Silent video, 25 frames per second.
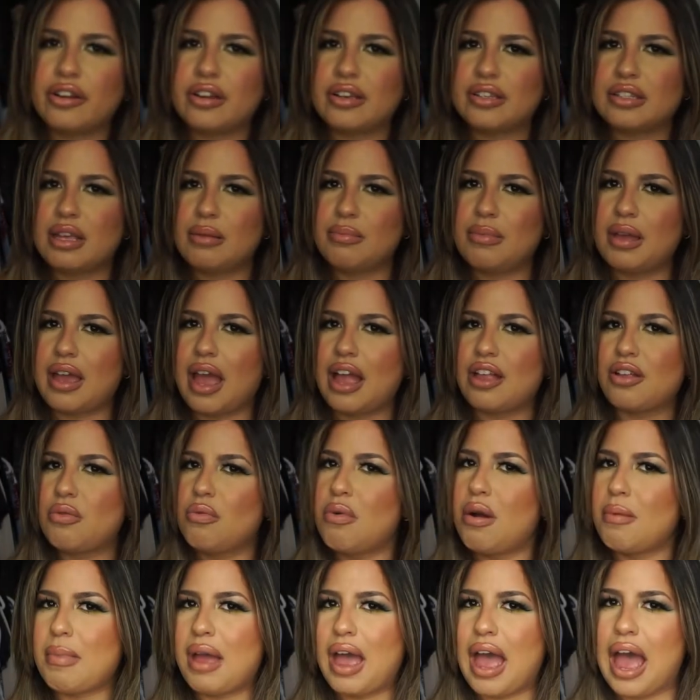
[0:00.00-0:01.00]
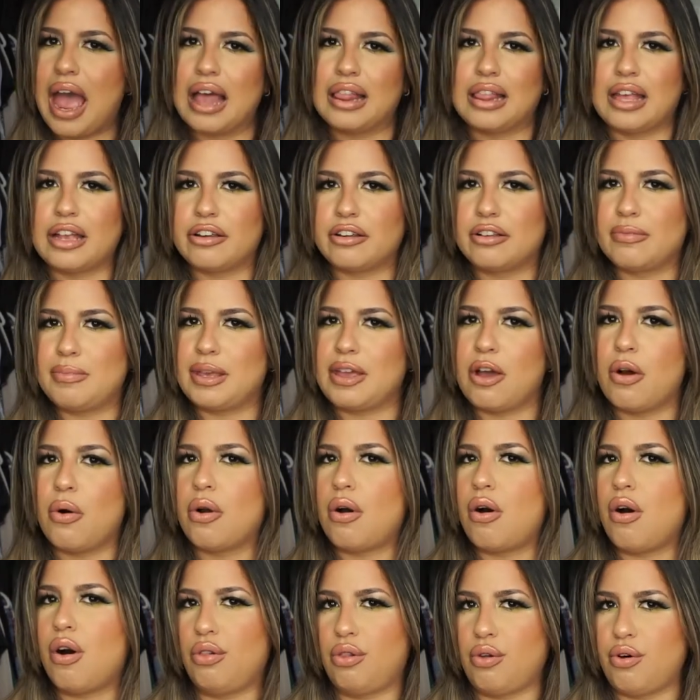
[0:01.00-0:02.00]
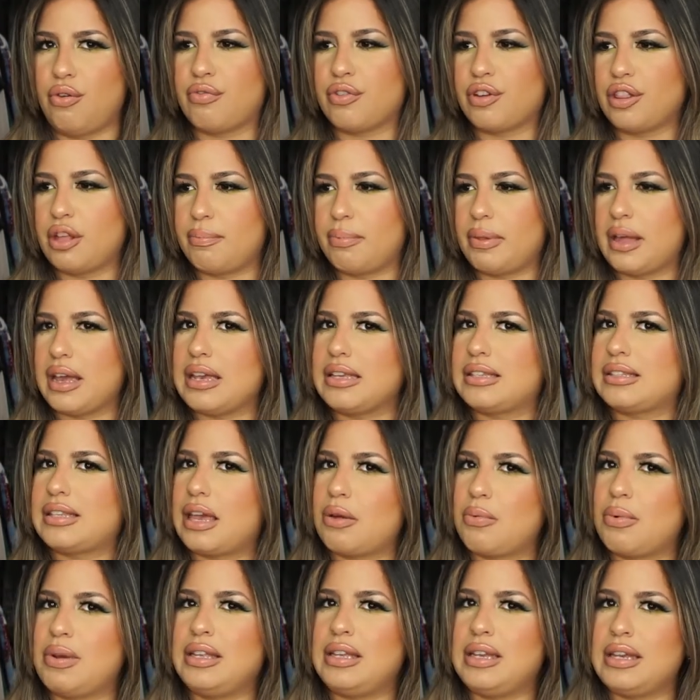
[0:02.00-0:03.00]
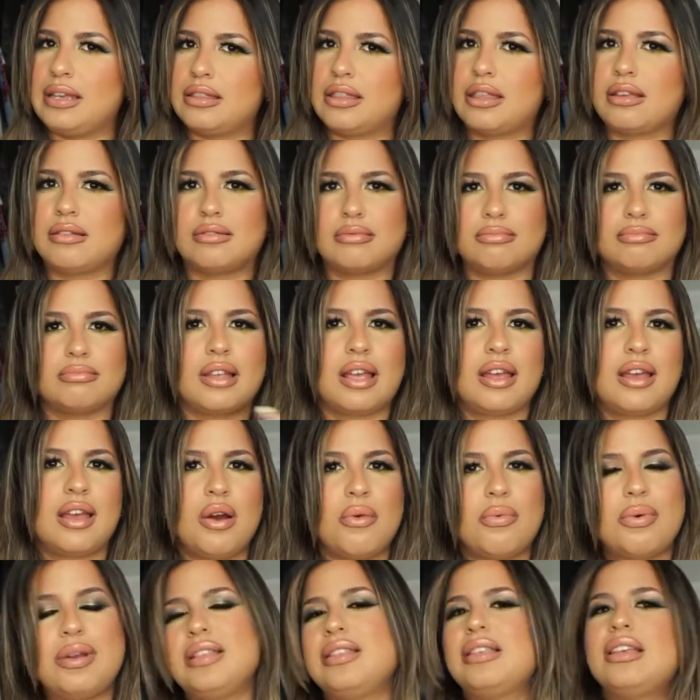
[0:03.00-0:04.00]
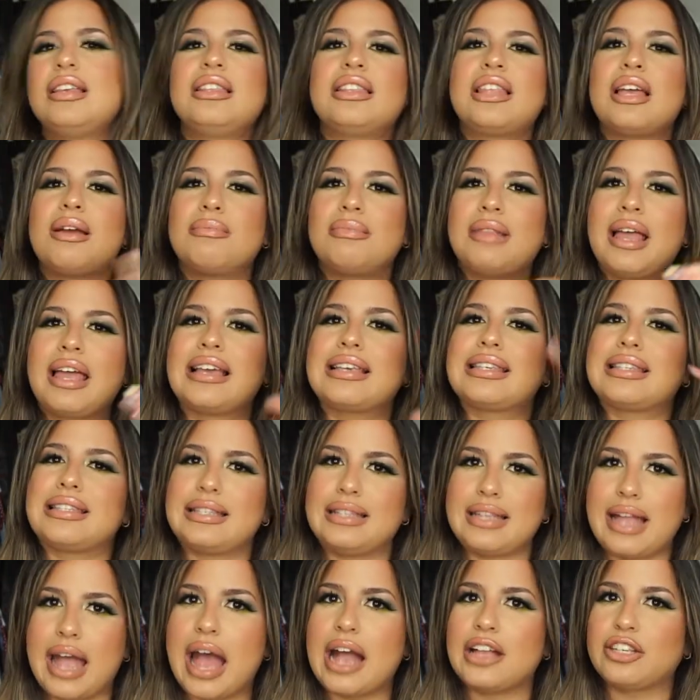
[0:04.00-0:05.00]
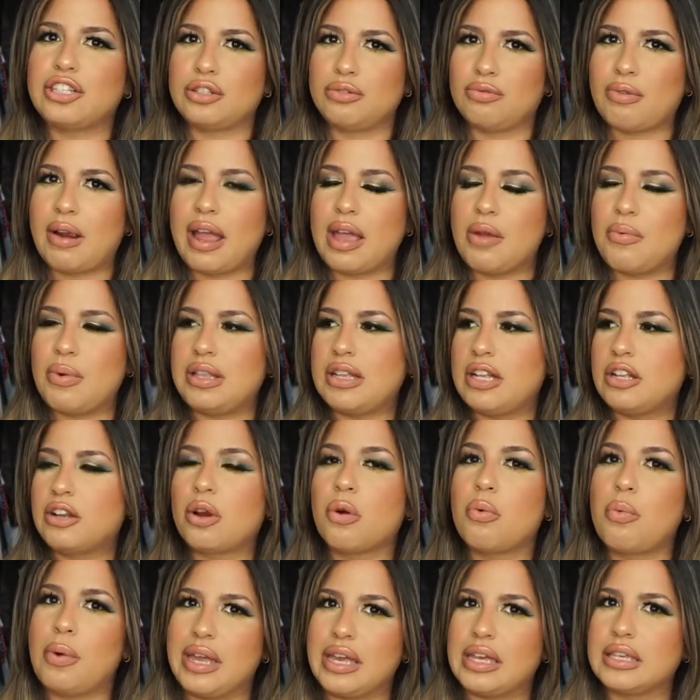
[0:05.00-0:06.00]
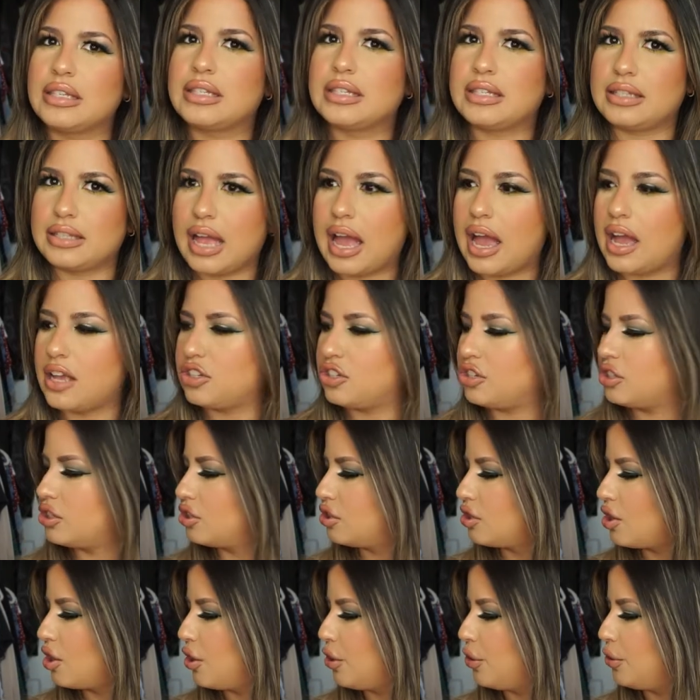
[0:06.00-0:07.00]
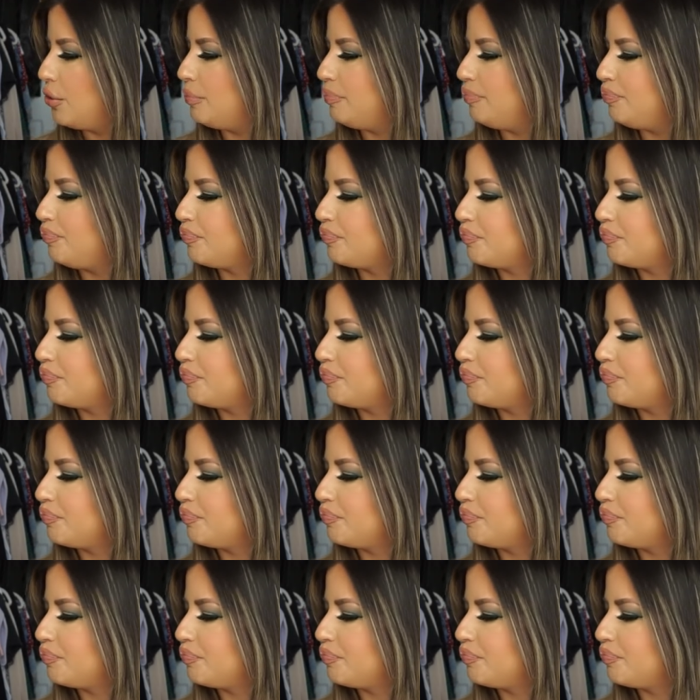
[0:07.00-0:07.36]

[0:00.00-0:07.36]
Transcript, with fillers: because I'm like, I don't want my eyeliner to be going all over the place. Like we need the, we need them like snatched, right? We need our wings snatched. So